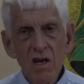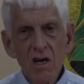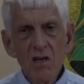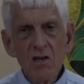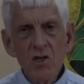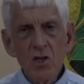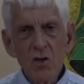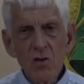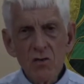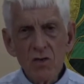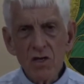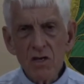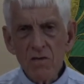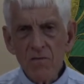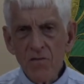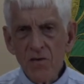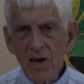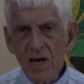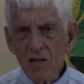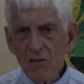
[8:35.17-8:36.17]
Choosing to
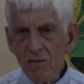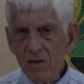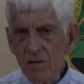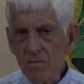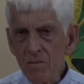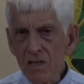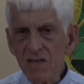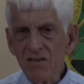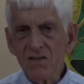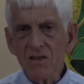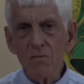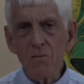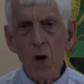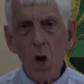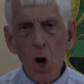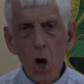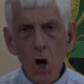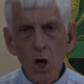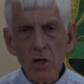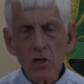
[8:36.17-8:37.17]
follow him means some
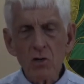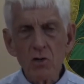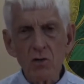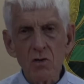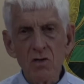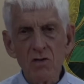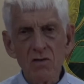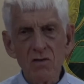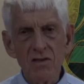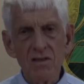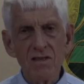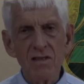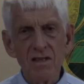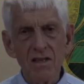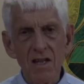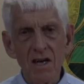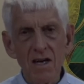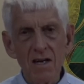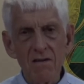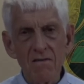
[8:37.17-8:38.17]
hard choices in
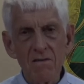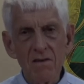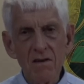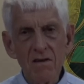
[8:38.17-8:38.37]
life.